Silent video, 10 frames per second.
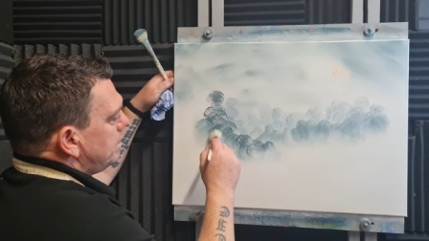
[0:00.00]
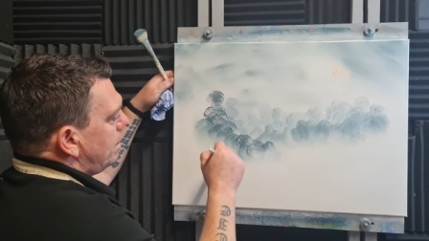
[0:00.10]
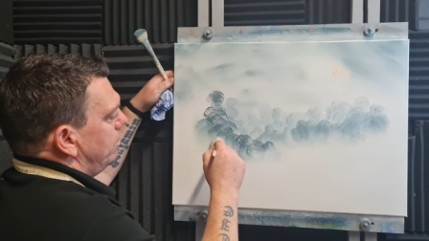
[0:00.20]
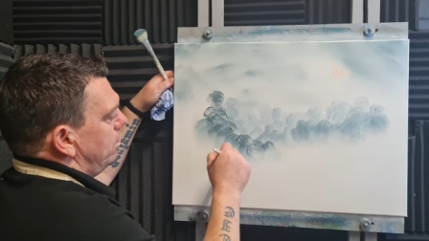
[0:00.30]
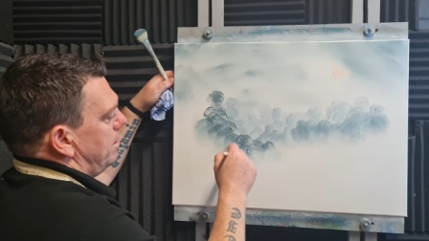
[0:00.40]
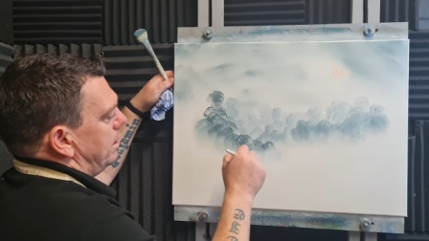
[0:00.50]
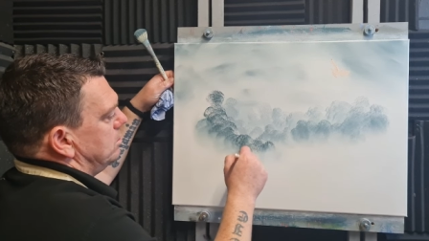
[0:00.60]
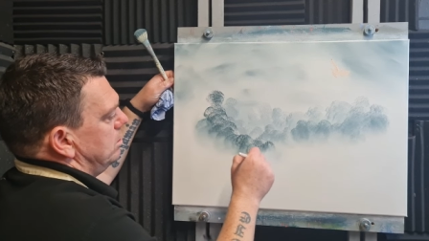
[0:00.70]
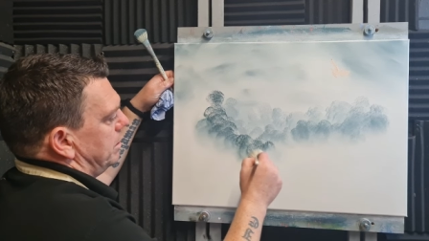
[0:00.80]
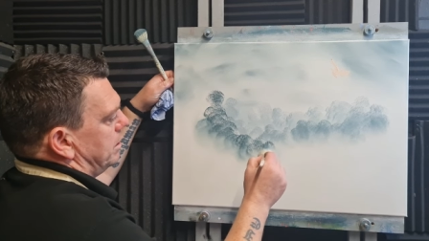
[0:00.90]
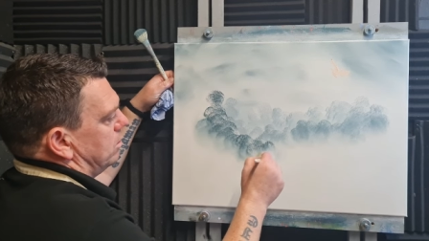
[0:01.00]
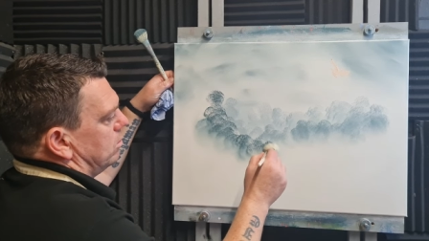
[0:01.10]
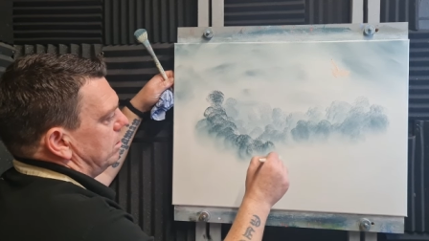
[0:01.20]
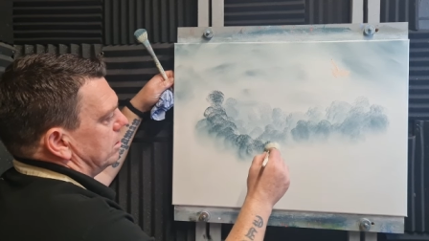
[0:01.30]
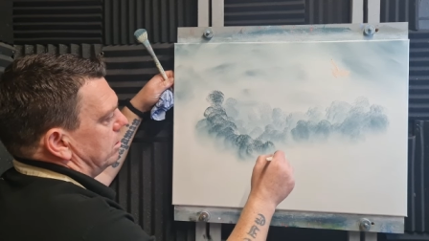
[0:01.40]
I thought, oh, that's going to be
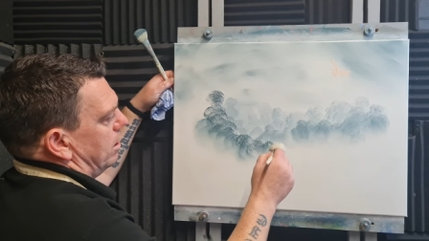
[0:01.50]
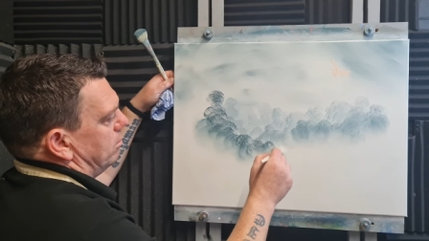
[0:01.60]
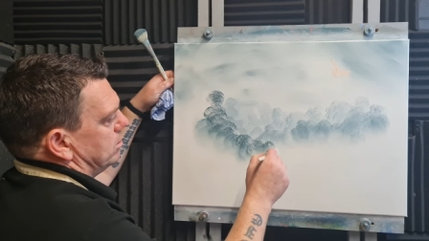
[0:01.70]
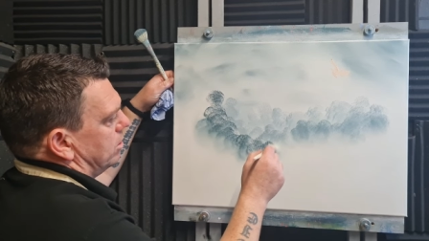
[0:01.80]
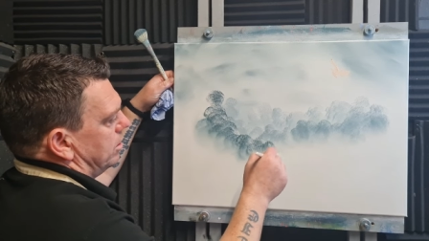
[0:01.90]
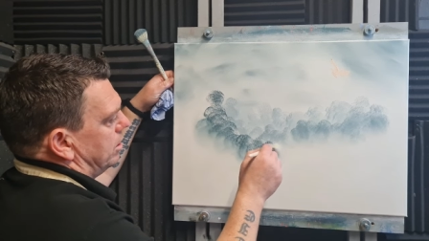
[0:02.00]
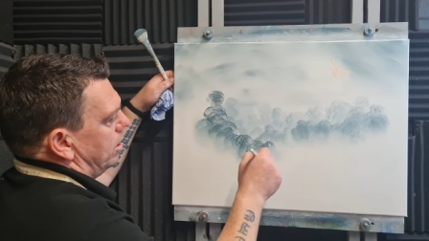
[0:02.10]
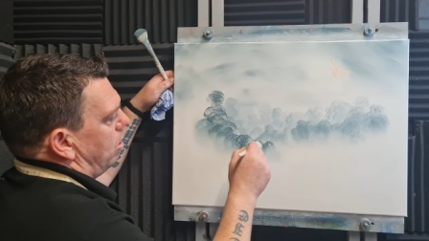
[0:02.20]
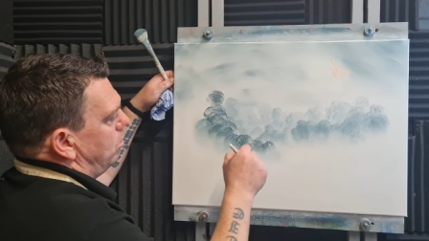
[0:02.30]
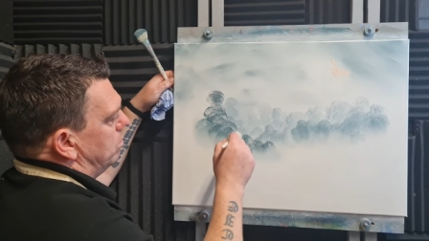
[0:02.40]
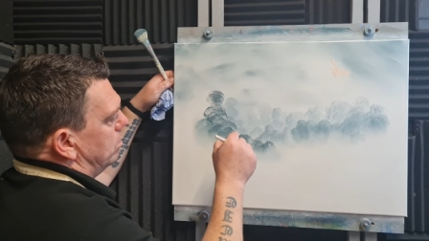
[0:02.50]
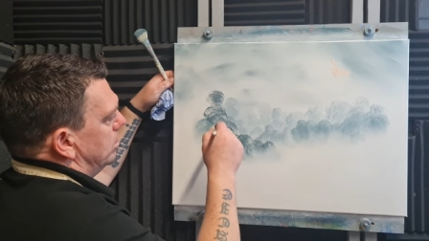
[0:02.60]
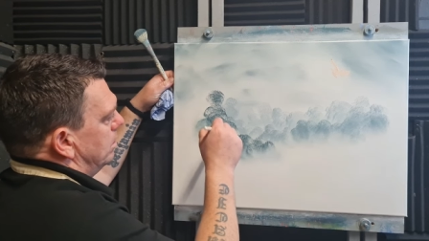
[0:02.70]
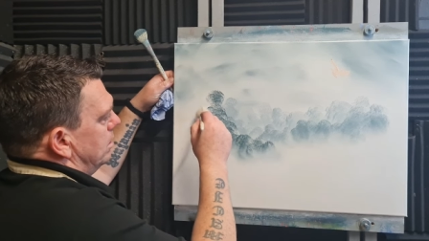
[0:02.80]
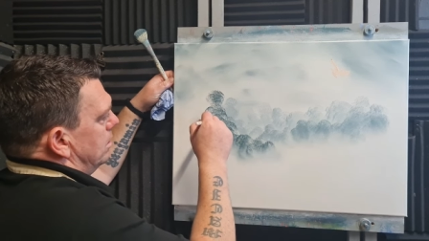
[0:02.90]
cool. I don't know how it's going to go, but
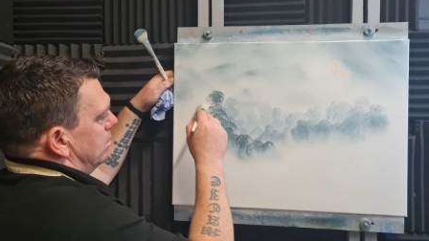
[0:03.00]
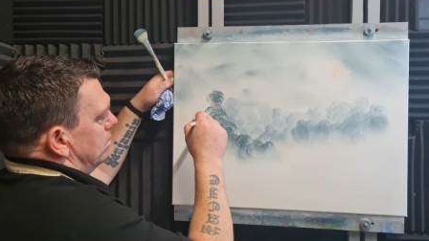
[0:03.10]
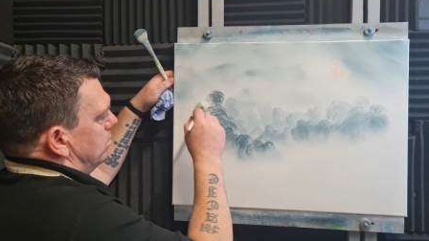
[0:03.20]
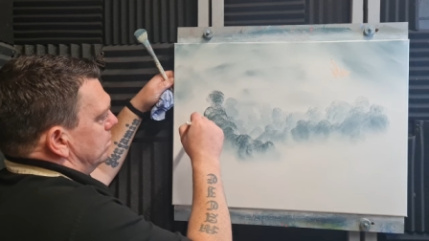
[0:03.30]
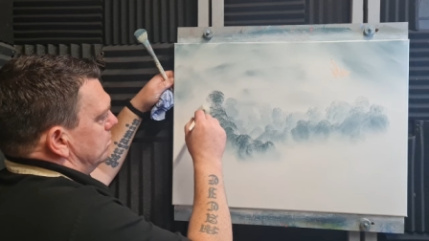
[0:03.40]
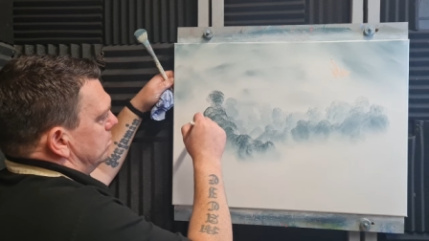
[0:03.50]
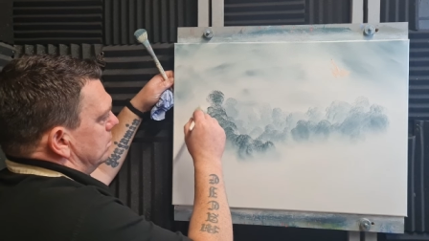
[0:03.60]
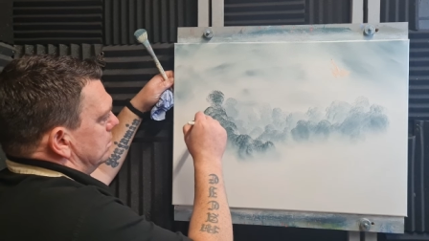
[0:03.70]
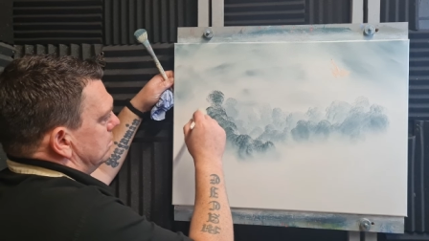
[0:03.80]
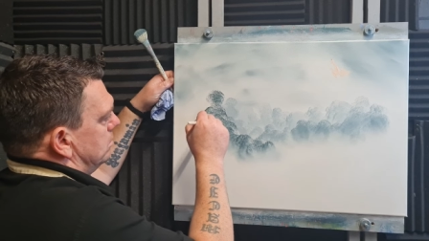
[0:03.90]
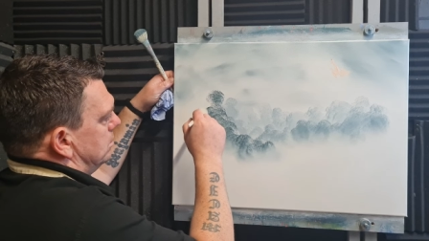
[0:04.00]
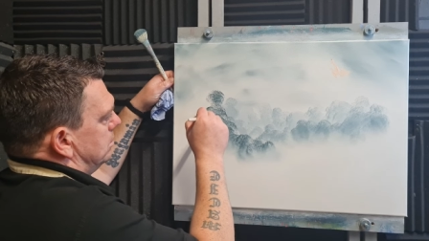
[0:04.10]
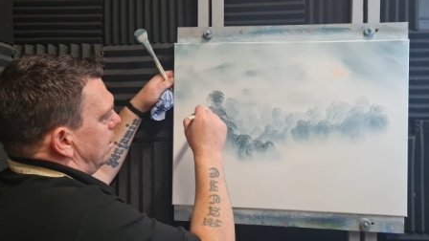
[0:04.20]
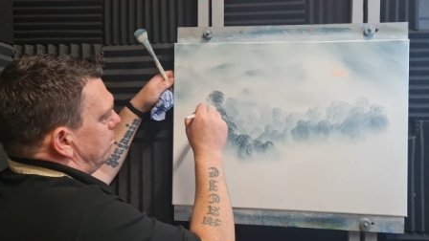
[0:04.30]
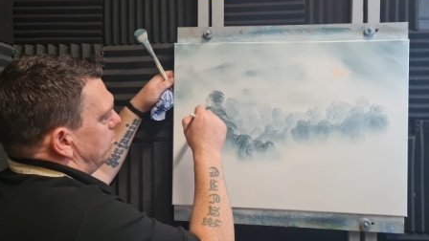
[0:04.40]
we'll
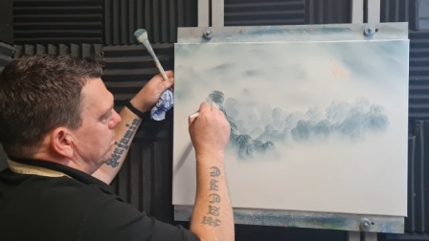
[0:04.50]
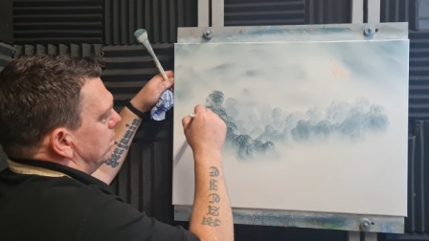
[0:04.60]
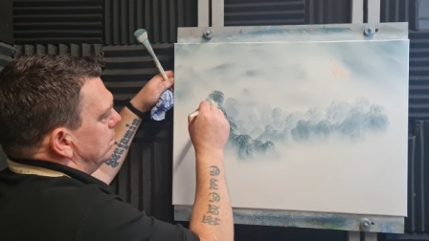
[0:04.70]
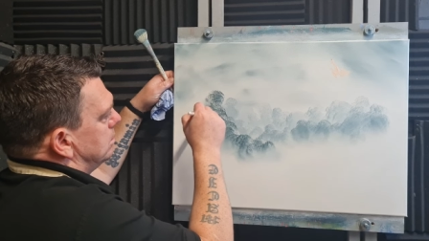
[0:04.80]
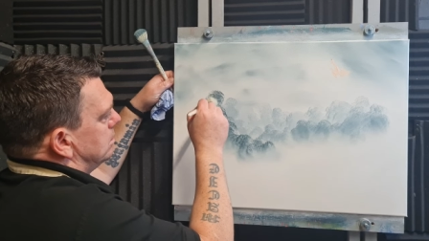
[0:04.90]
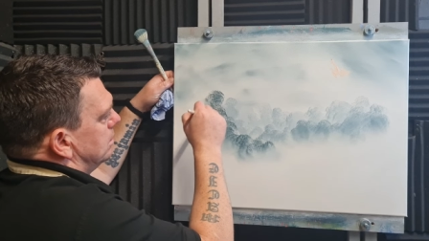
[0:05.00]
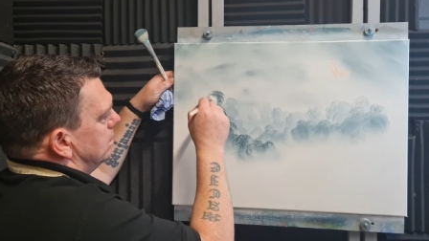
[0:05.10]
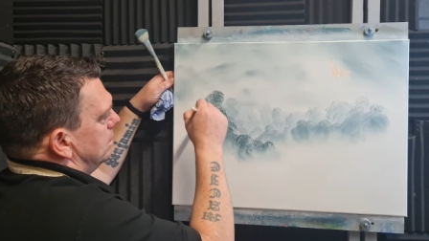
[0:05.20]
see how it works.